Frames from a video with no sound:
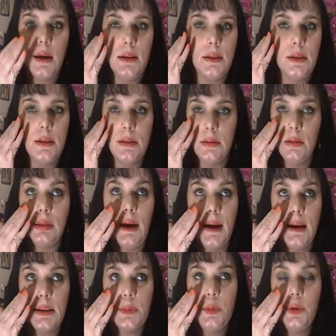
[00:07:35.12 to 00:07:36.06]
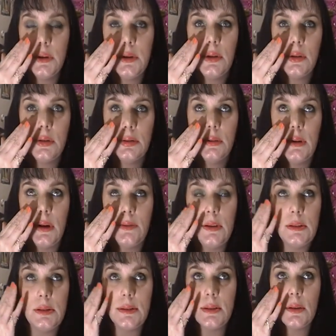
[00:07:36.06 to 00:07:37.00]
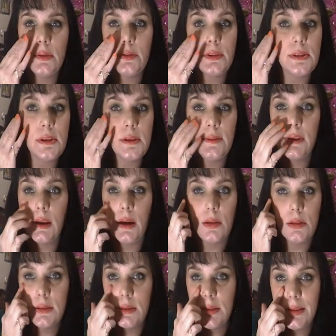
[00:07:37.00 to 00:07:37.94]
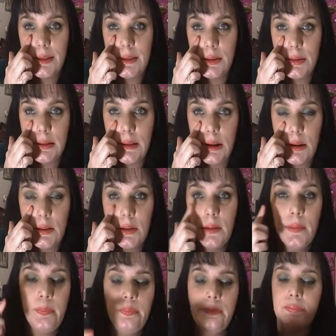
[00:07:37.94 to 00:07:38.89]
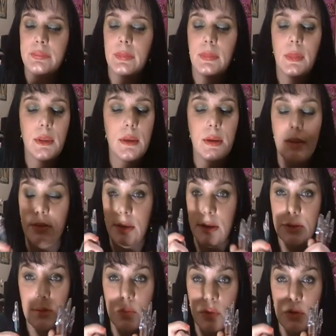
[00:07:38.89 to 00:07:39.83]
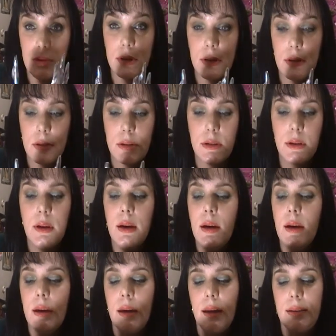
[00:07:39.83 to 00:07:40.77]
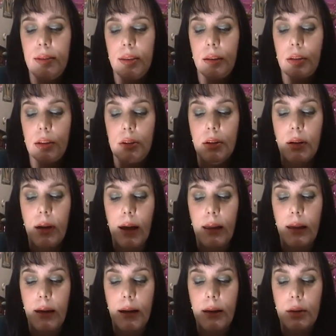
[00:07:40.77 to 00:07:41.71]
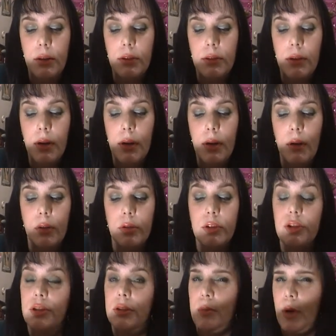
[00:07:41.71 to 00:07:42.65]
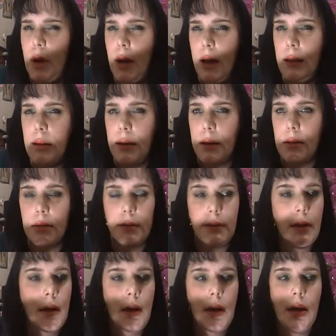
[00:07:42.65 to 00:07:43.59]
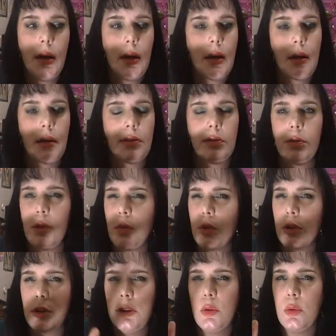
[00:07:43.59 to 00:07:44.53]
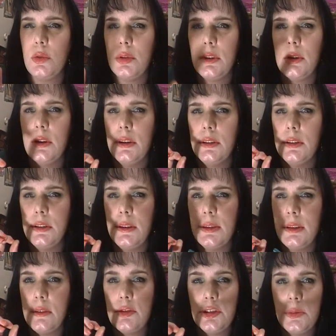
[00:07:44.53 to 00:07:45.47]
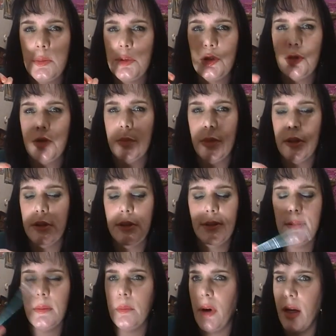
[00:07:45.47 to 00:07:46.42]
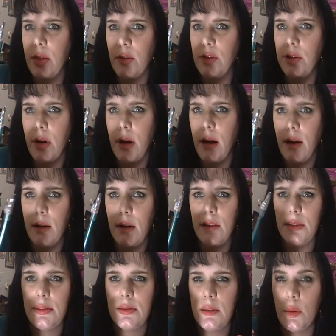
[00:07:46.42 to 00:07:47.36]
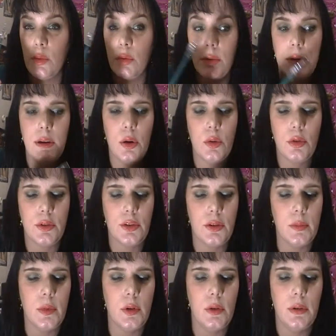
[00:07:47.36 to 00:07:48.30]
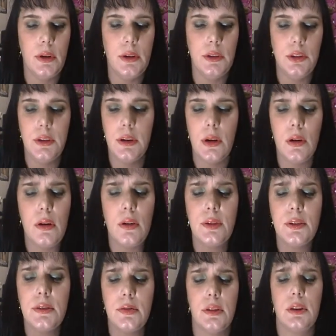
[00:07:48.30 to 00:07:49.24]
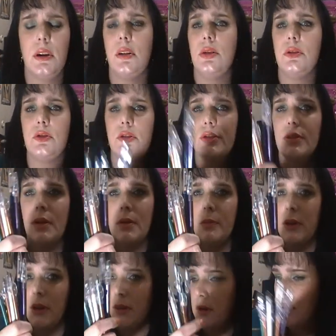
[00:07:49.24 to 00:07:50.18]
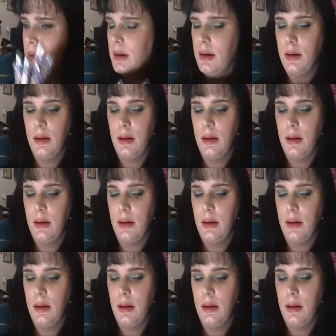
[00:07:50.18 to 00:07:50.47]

It lasts pretty, I've had this on for 7 hours. It's still there. These are really good. It's the glitter eyeliners, or the shimmer eyeliners. It's really no glitter. It does have shimmer to it, but it doesn't bother your eye, and it's not really noticeable. And you get all different colors. I mean,